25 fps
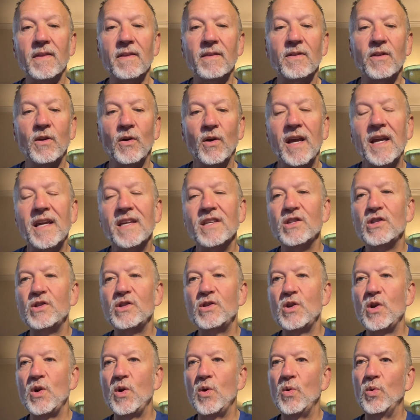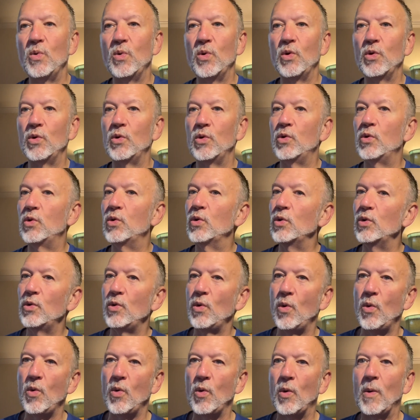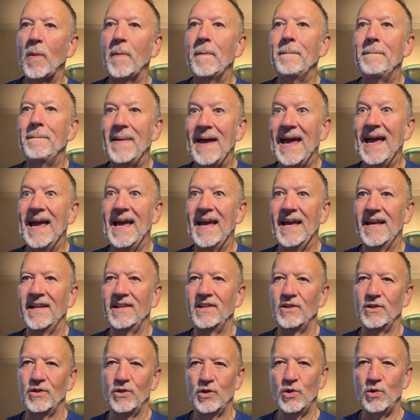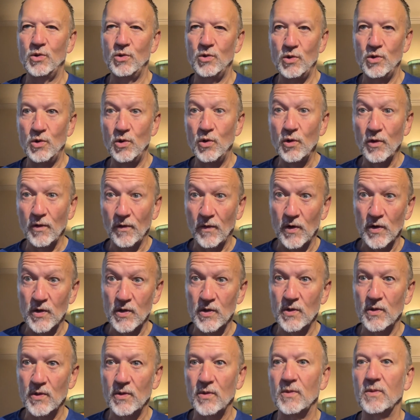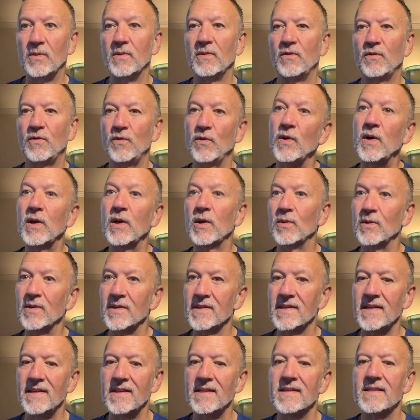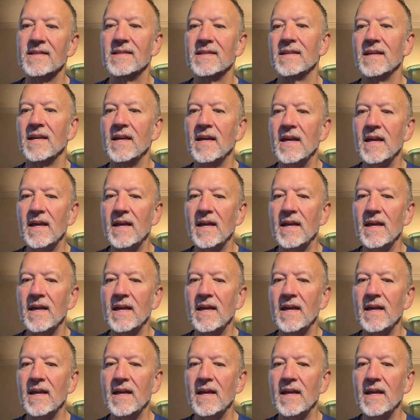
There is no good or bad to universal frequencies.